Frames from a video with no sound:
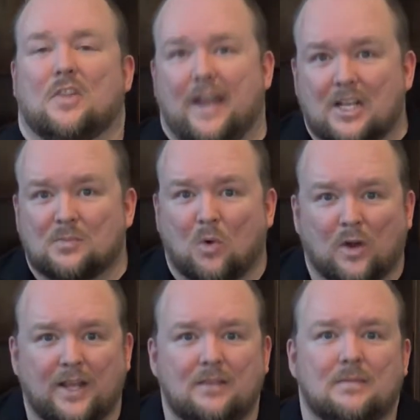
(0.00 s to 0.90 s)
the next
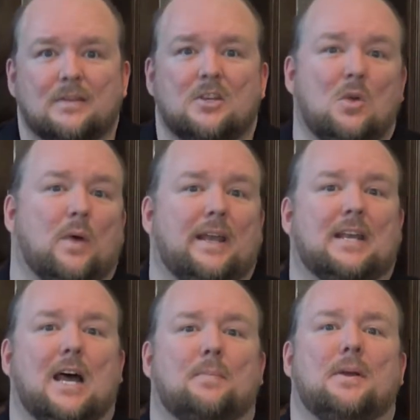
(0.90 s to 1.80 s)
morning, you wake
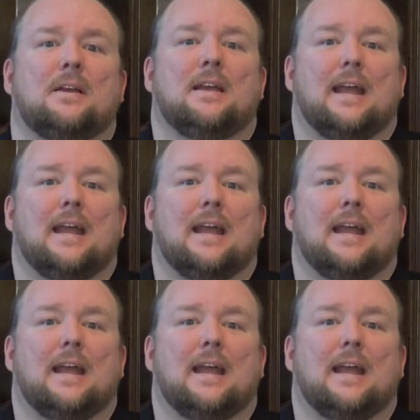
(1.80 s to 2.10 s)
up,